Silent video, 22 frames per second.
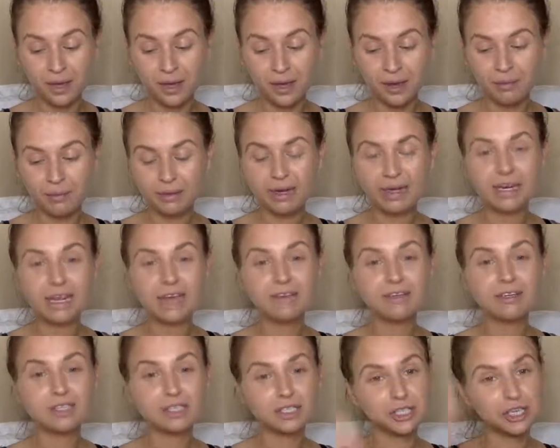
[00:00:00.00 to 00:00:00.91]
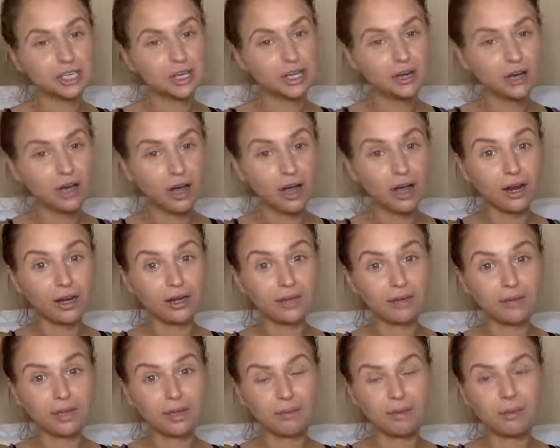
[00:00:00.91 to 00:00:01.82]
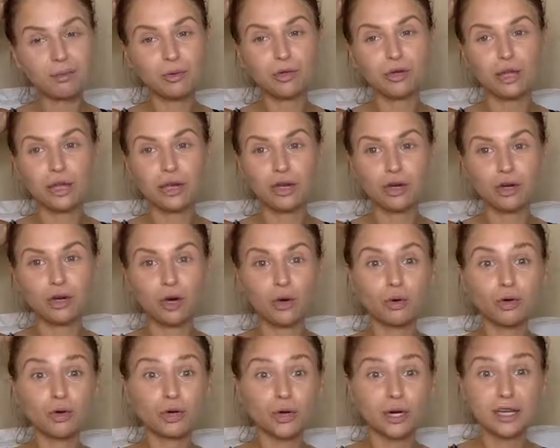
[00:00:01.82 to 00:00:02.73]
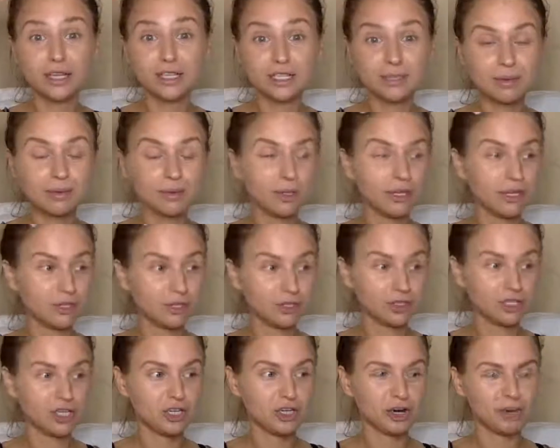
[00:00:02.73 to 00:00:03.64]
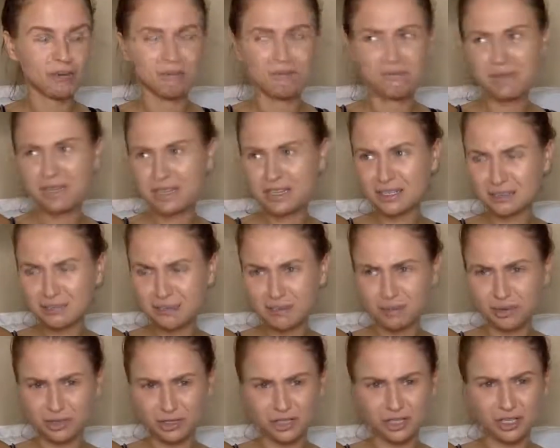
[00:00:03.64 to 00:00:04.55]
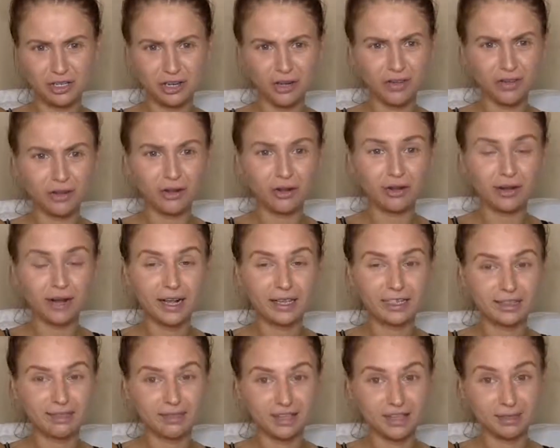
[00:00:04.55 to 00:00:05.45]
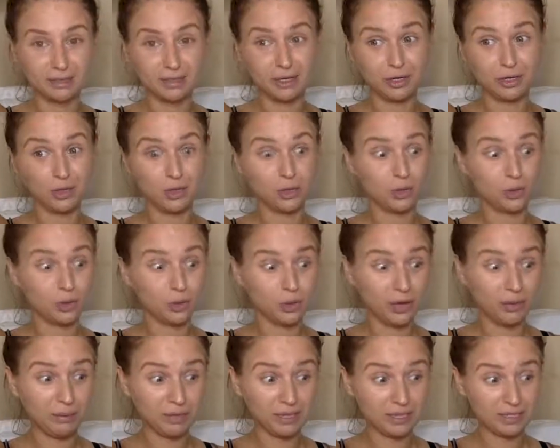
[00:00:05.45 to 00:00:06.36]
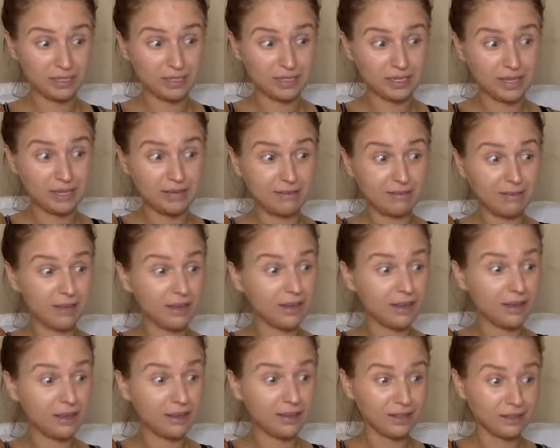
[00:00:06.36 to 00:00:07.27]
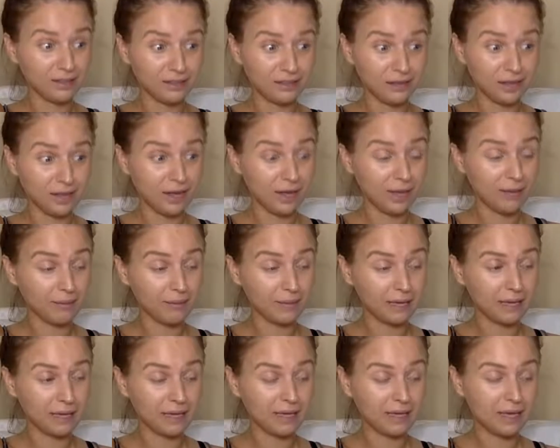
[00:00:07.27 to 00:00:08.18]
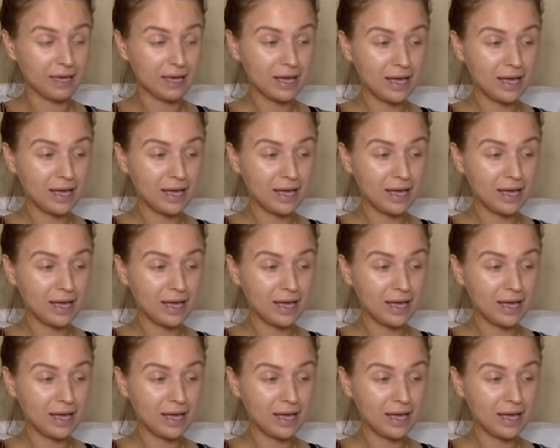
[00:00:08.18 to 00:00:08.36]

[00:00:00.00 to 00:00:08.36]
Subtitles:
But I never cheated on, like, people like go crazy. People like cheat on meat. People cheat on like all kinds of things. I'm like, no, I'm going to stay vegan. That's not happening.